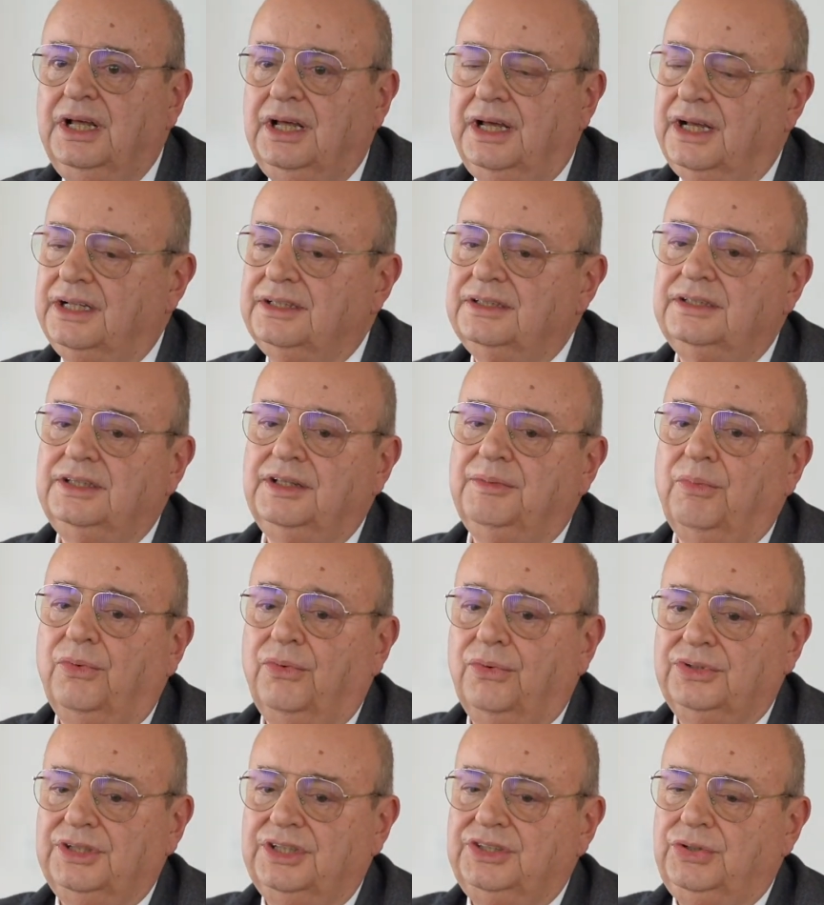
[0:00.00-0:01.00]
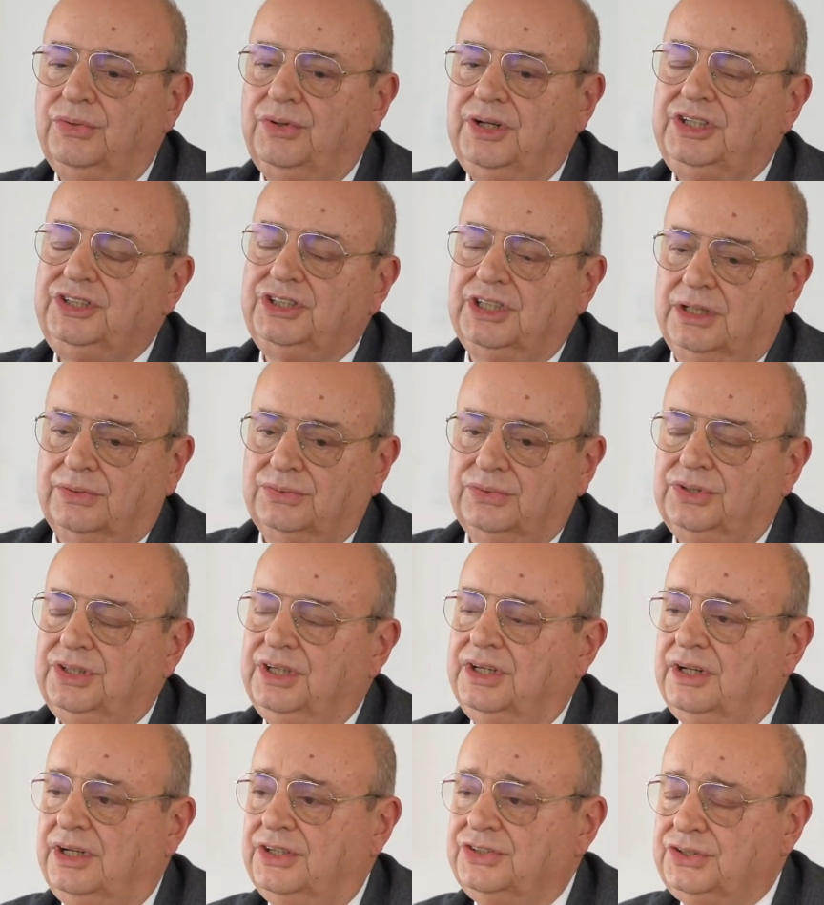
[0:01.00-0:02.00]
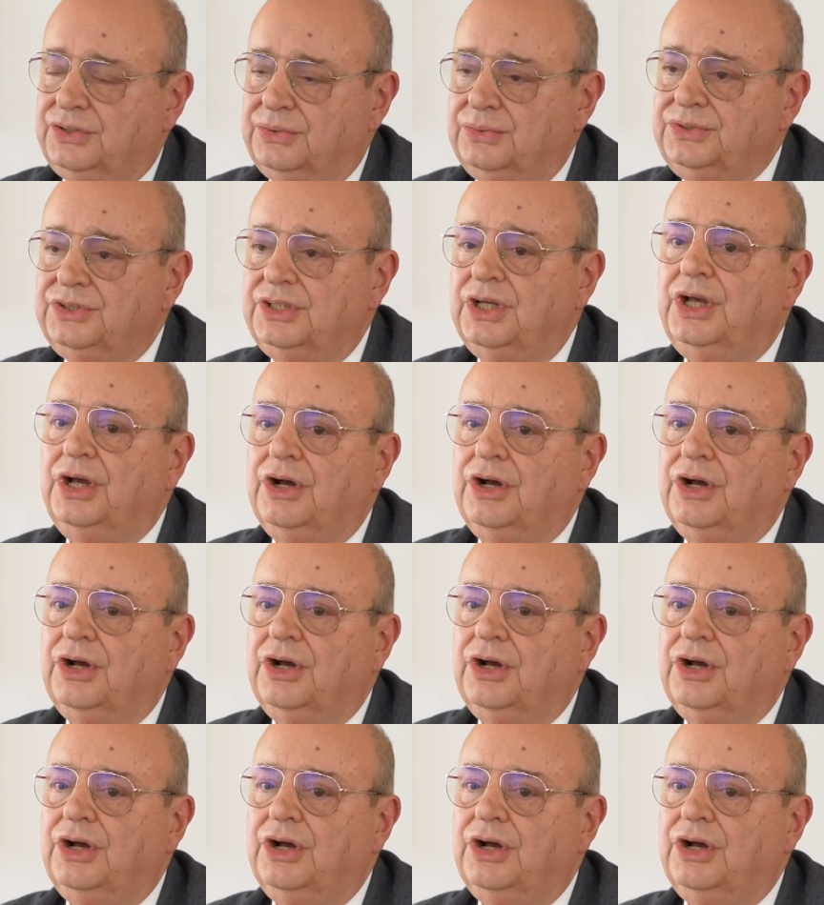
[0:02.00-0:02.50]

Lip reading: and the more that you reach out to the grassroots,